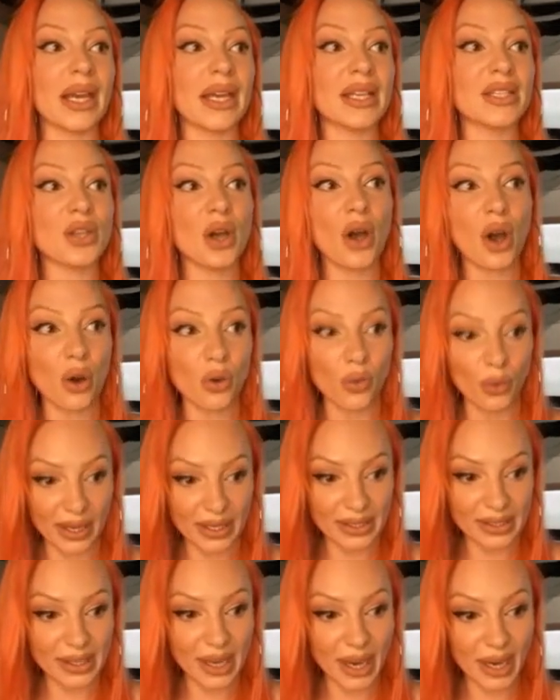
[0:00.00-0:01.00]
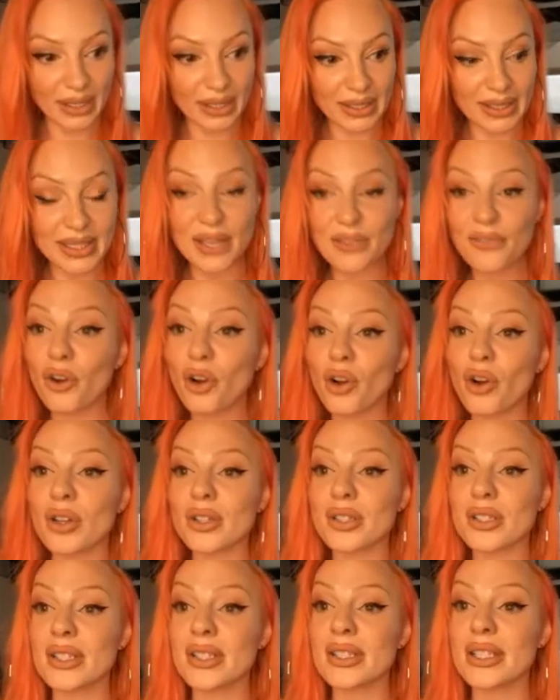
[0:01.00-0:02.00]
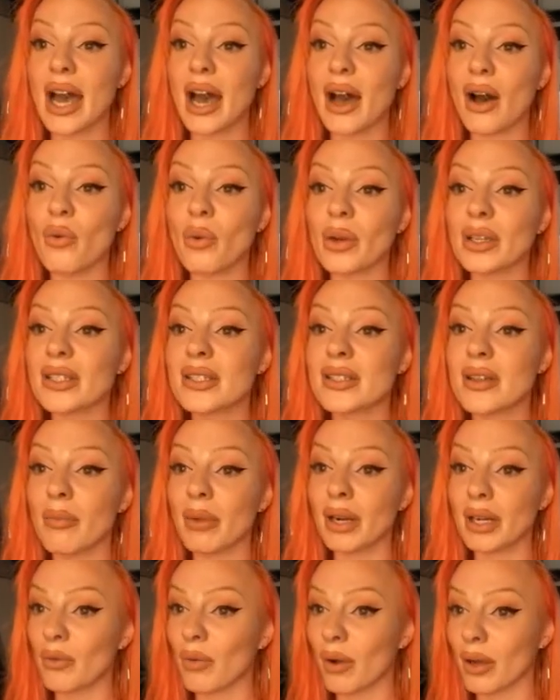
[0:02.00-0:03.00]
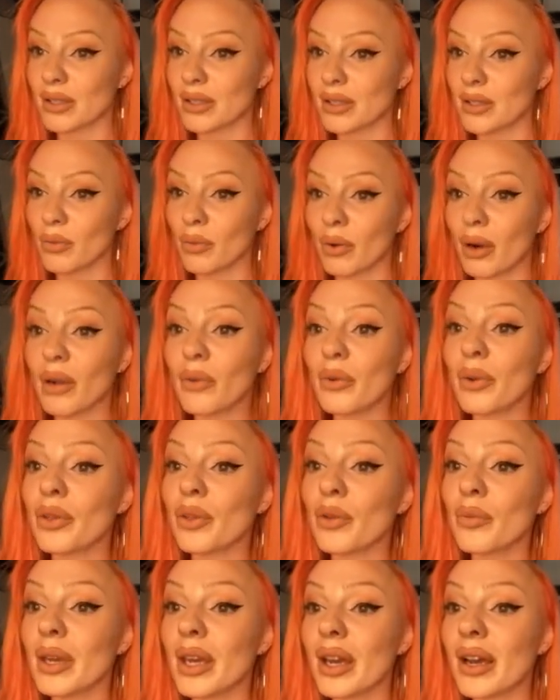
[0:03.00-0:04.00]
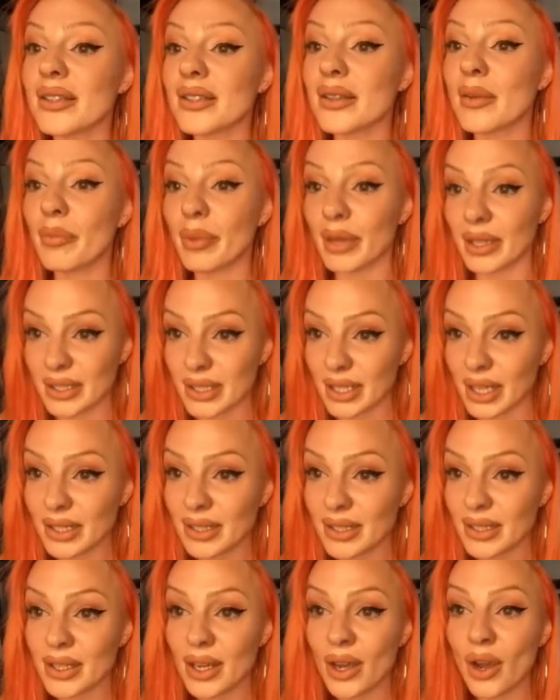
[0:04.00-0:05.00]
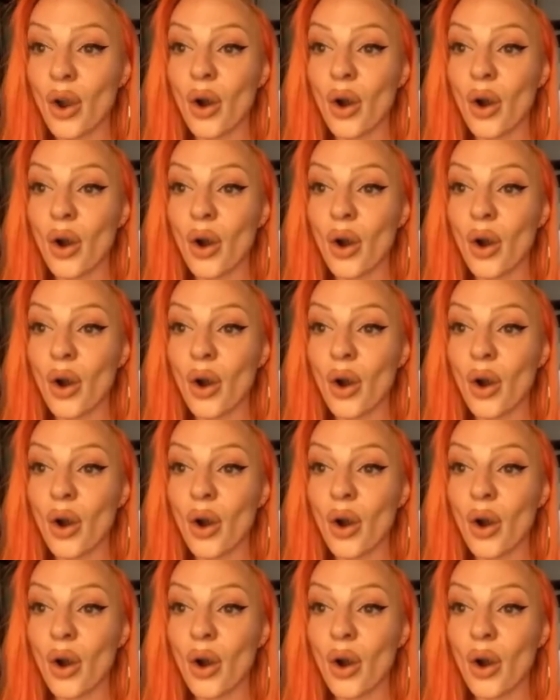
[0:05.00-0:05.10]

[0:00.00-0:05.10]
it's always kind of difficult to tell when somebody wants to work with you because of business,